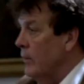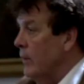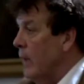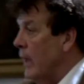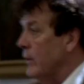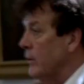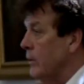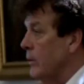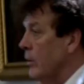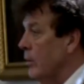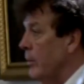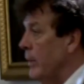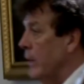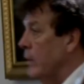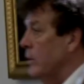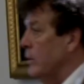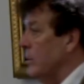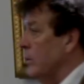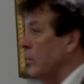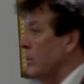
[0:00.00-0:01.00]
would like to go
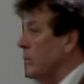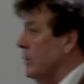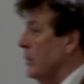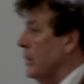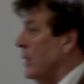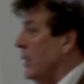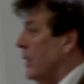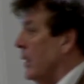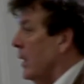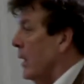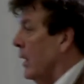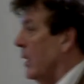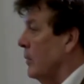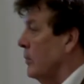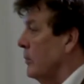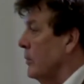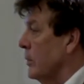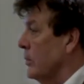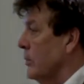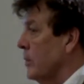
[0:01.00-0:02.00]
back to
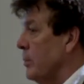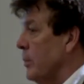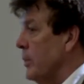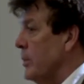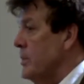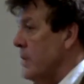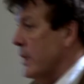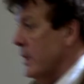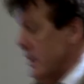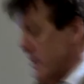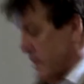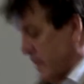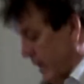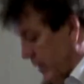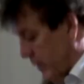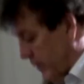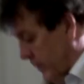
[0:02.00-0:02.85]
Dr. Buzek's